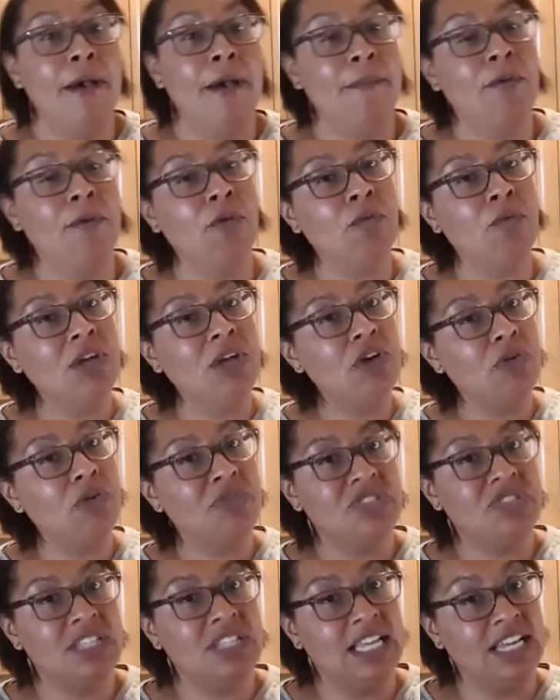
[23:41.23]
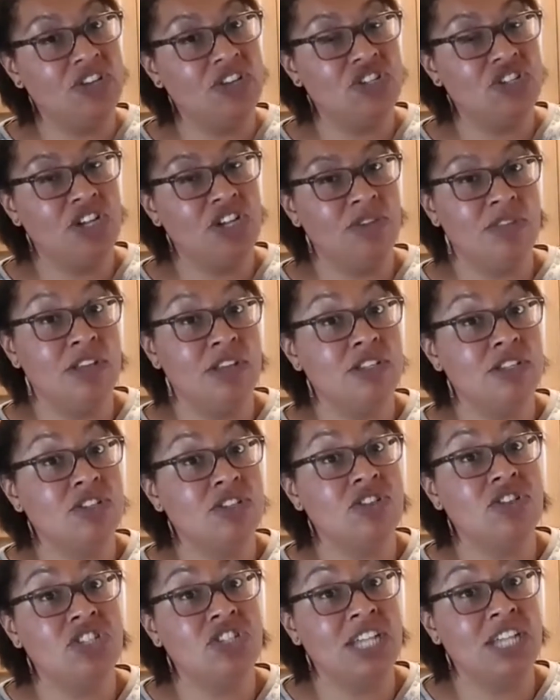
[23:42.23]
But we obviously assumed that it's
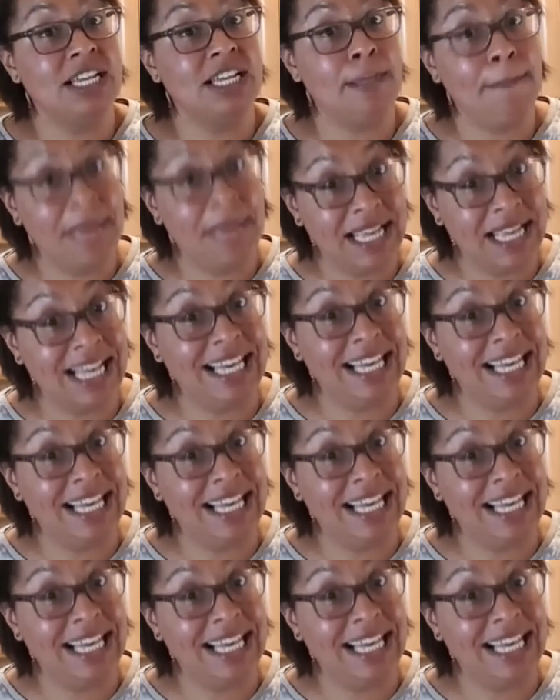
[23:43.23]
because she had a bigger